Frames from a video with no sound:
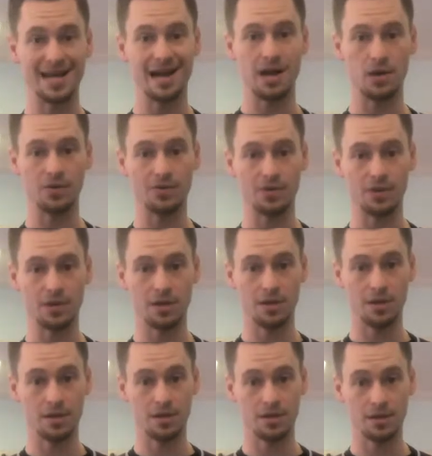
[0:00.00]
down
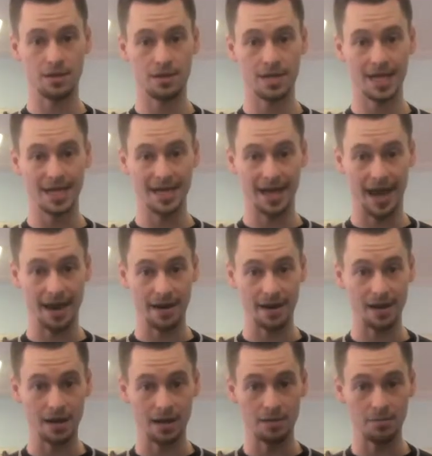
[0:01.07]
and not
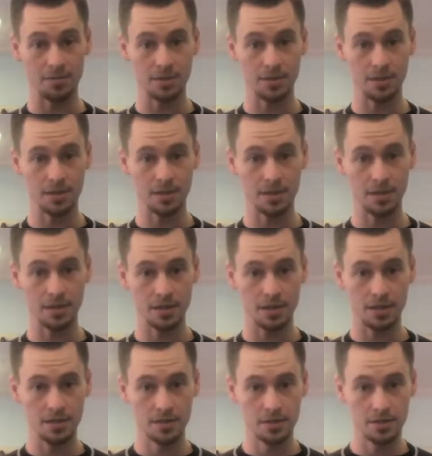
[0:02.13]
up.
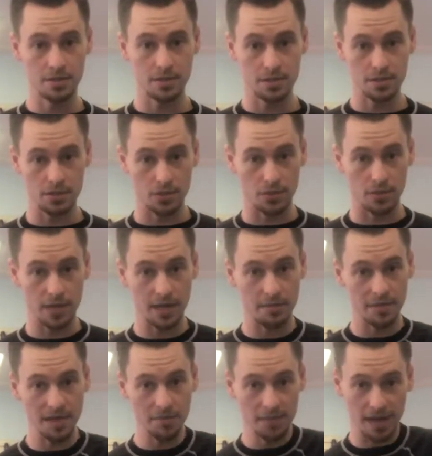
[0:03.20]
So what I
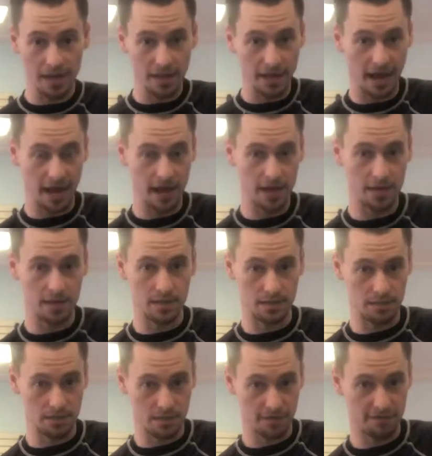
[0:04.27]
mean by that
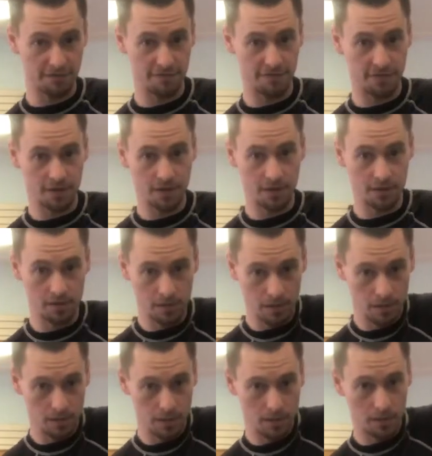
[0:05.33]
is if
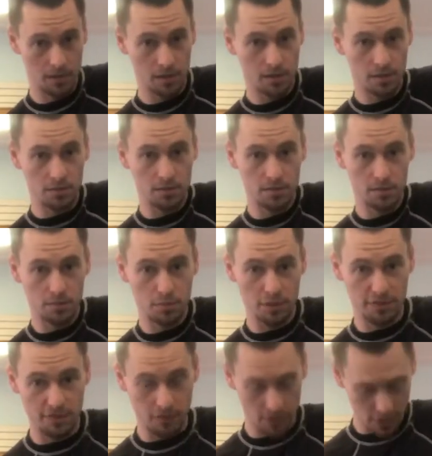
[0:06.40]

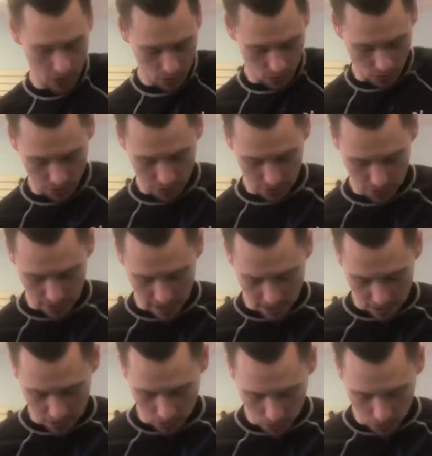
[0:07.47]
before you go through that